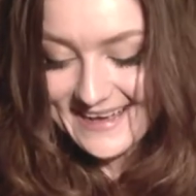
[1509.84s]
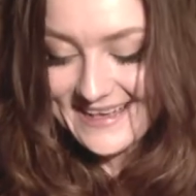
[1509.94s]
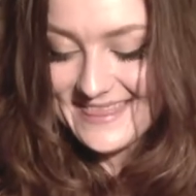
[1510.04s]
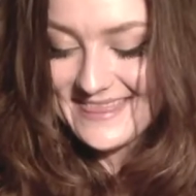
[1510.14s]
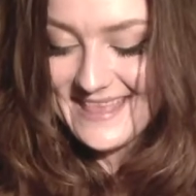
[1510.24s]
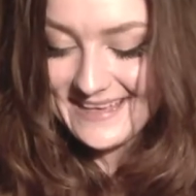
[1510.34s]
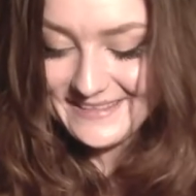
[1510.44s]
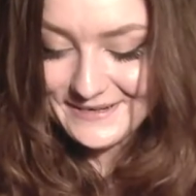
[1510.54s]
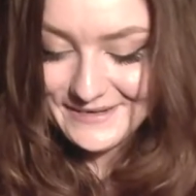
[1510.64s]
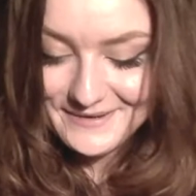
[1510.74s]

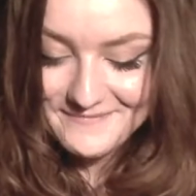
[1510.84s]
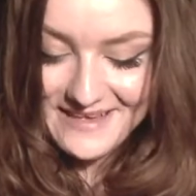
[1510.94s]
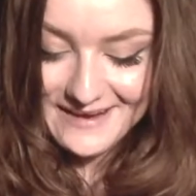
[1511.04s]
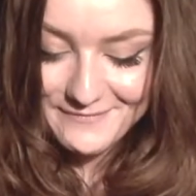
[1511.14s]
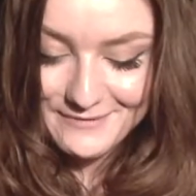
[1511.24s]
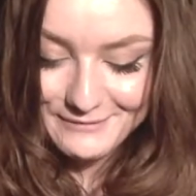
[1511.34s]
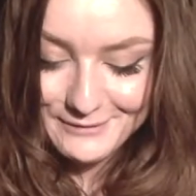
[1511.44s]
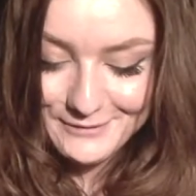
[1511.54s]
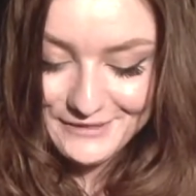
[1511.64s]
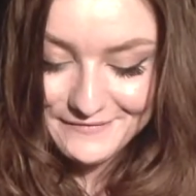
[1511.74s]
Another Makeup
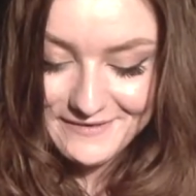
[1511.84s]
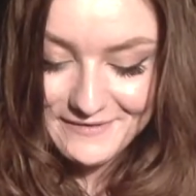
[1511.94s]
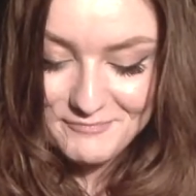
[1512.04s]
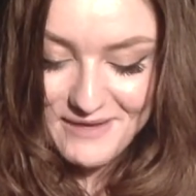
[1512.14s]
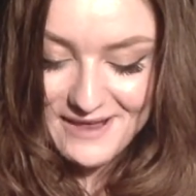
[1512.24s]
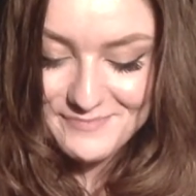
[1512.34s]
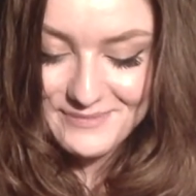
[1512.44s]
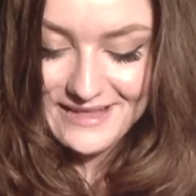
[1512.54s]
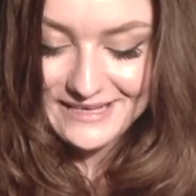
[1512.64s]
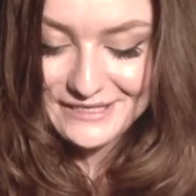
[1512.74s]
Revolution Vivid Baked
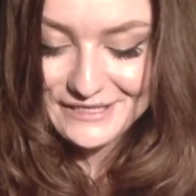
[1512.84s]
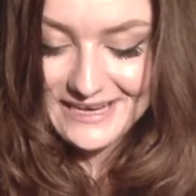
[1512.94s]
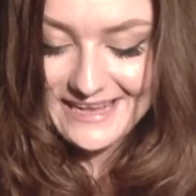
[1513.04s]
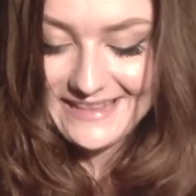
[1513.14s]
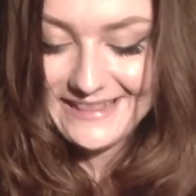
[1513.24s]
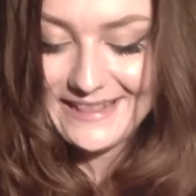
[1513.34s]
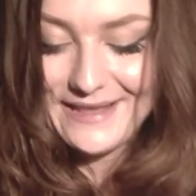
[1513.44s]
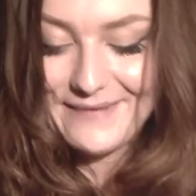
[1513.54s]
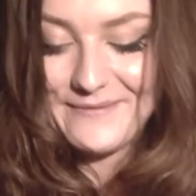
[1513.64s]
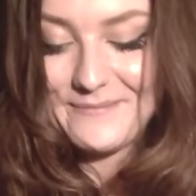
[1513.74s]
Blush in
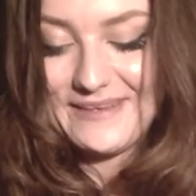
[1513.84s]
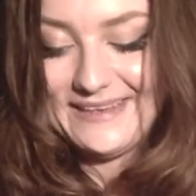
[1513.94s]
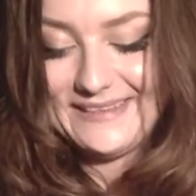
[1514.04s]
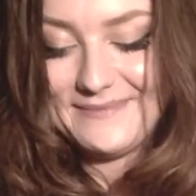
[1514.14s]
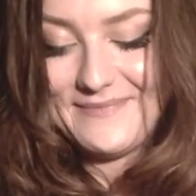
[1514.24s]
Love Me the